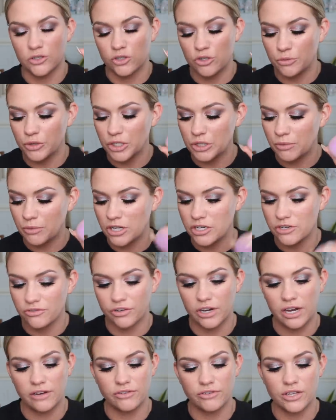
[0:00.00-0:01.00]
super sponge
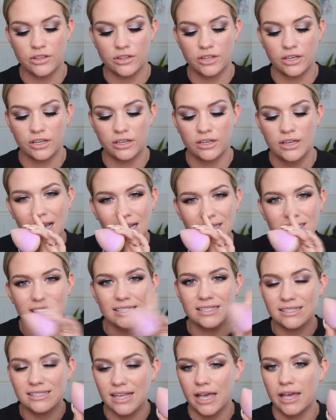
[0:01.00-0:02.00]
for everything. As
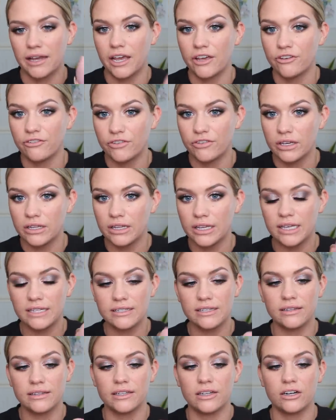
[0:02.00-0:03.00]
I said, I feel like
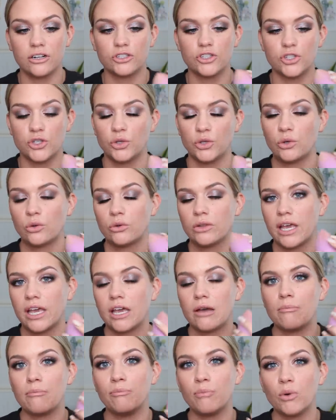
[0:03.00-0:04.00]
it's a little too
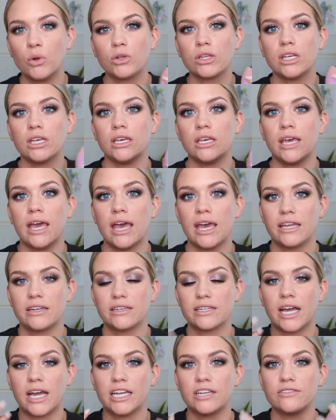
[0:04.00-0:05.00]
like bulky
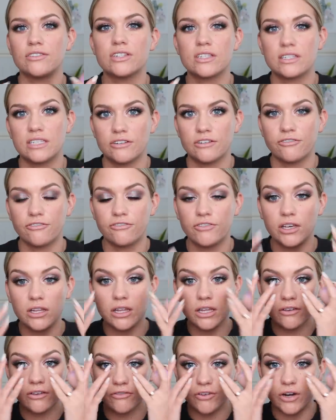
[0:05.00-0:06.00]
and kind of stiff
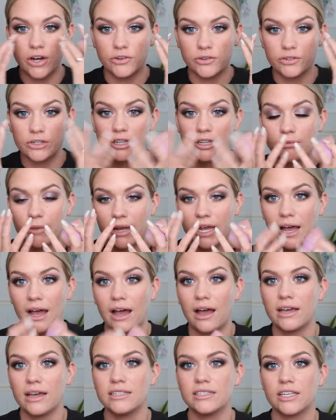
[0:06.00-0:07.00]
feeling for underneath my
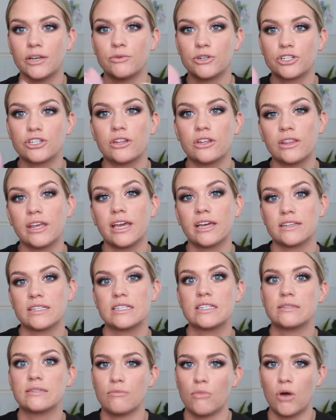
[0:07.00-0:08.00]
eyes. I wish that they had a
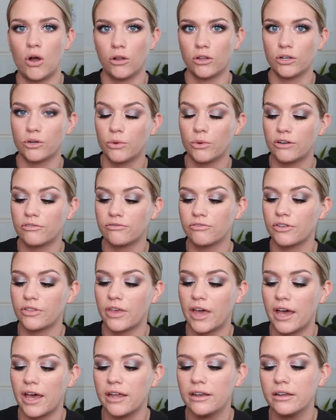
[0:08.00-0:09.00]
smaller one for
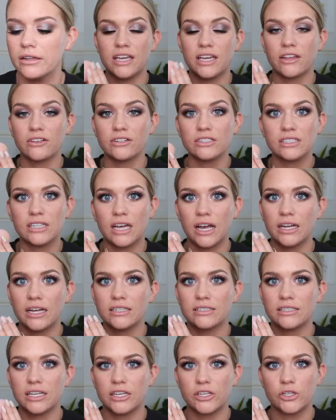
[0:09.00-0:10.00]
that. The other
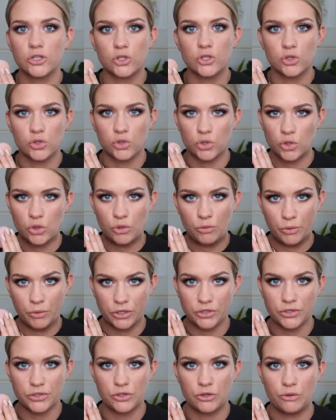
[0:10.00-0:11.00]
side is like
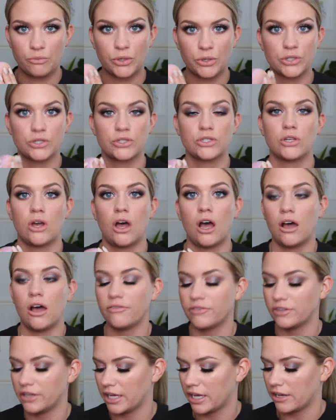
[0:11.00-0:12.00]
super, super
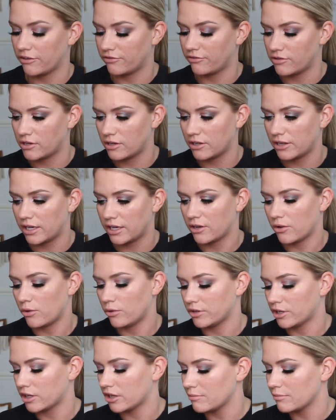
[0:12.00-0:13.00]
soft. Like I feel like,
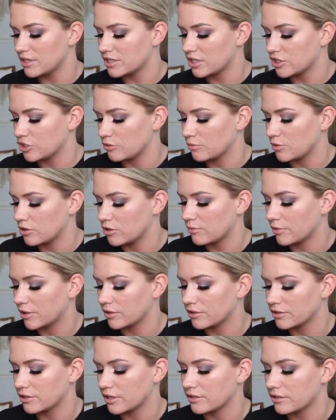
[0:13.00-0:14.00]
hold on, let me touch a beauty
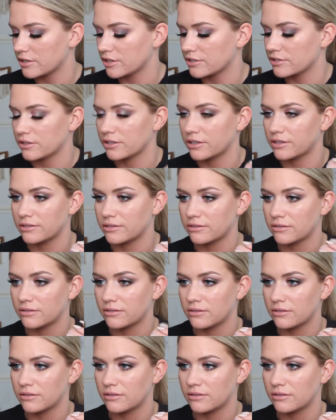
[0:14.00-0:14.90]
blender and then touch this.